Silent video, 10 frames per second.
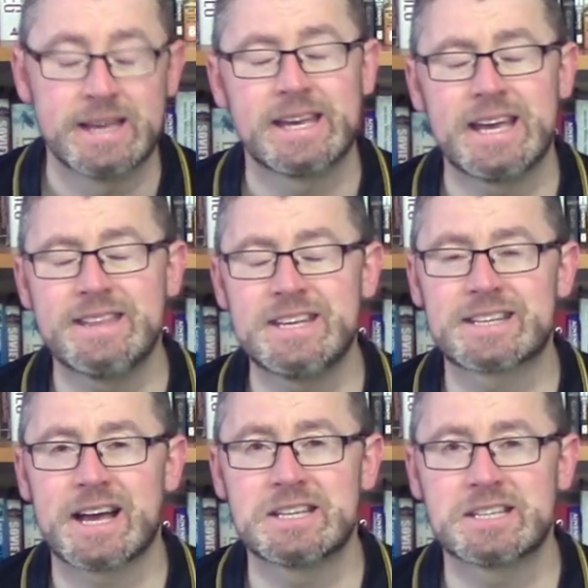In this
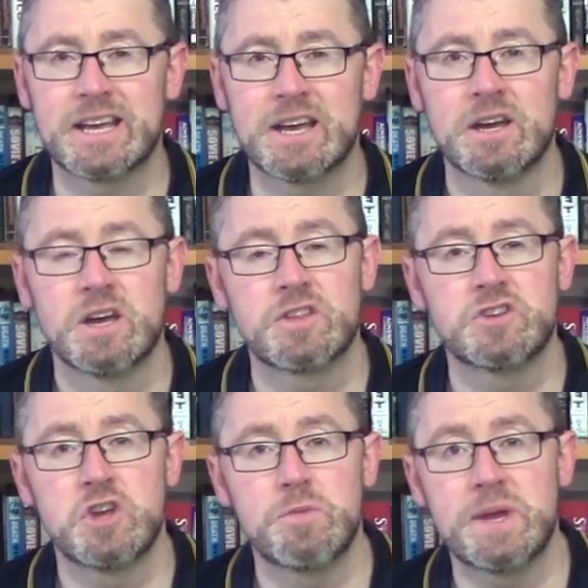case here, the
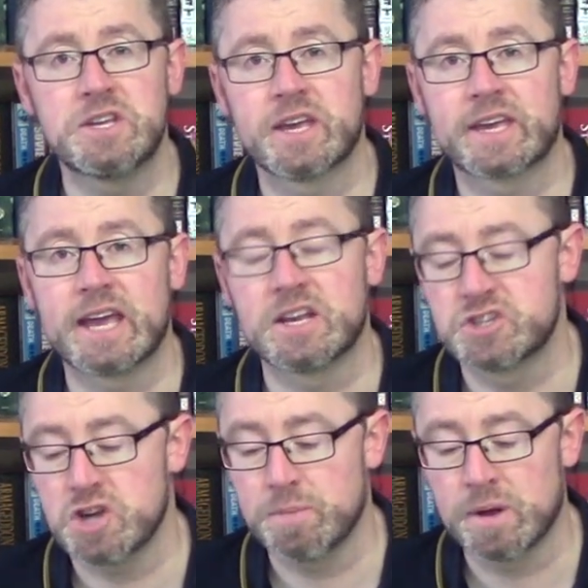Numidian king
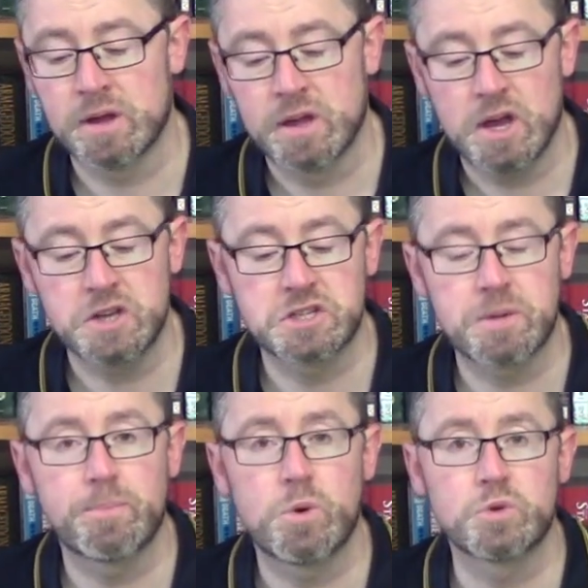Juba had
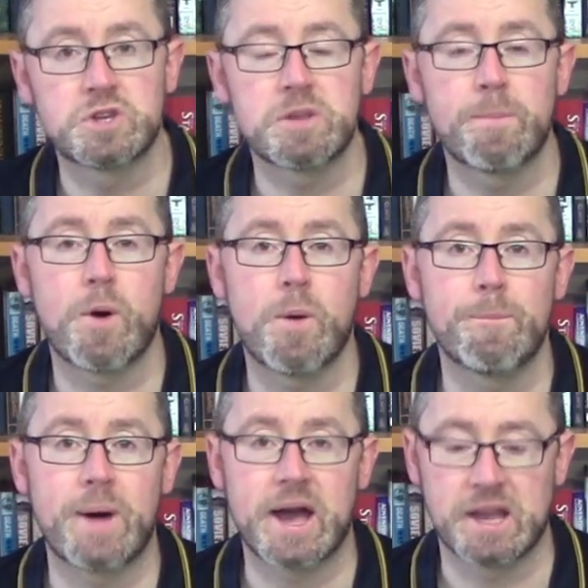supported the
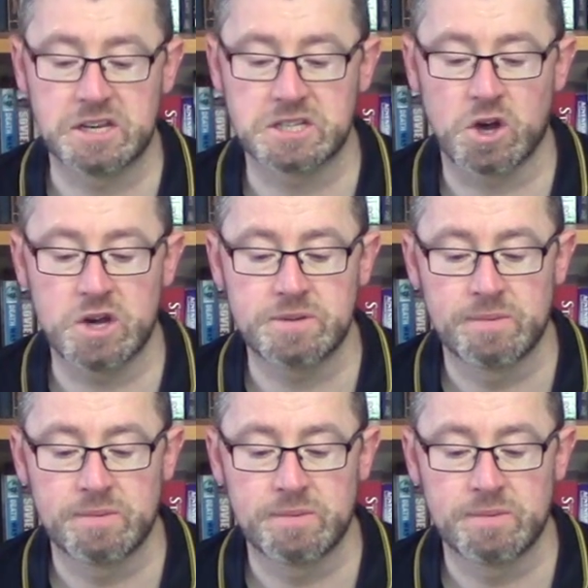Pompeian side,